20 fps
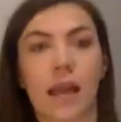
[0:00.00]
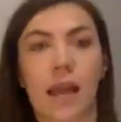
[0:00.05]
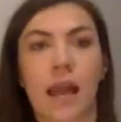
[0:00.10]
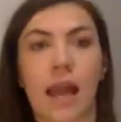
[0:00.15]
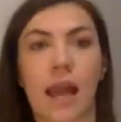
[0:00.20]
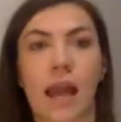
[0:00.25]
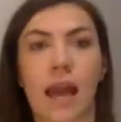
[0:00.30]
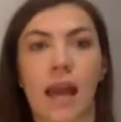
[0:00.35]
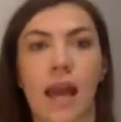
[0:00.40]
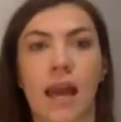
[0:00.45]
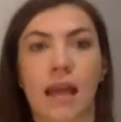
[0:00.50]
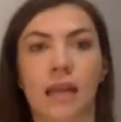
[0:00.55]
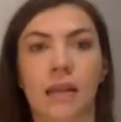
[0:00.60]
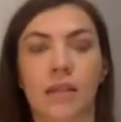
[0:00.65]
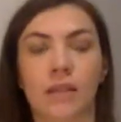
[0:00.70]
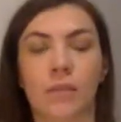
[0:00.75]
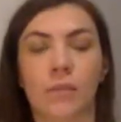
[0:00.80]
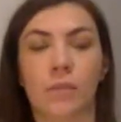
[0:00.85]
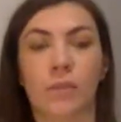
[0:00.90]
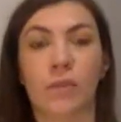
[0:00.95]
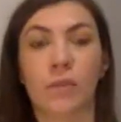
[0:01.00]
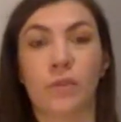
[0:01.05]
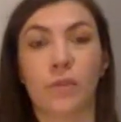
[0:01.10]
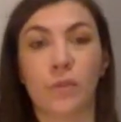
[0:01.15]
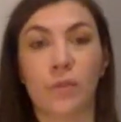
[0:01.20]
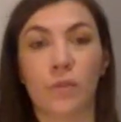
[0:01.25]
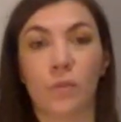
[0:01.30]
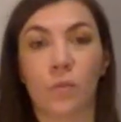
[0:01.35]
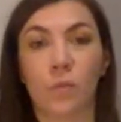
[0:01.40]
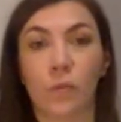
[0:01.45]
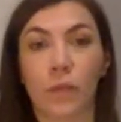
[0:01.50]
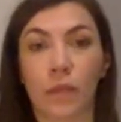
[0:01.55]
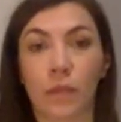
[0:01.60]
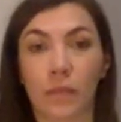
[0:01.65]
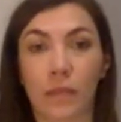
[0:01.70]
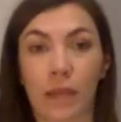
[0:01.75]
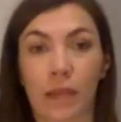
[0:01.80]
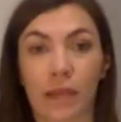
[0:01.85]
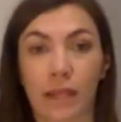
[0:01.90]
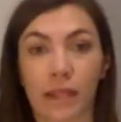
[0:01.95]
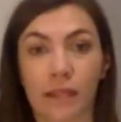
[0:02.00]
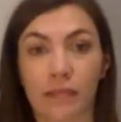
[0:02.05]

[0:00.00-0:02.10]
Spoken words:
and with weeping,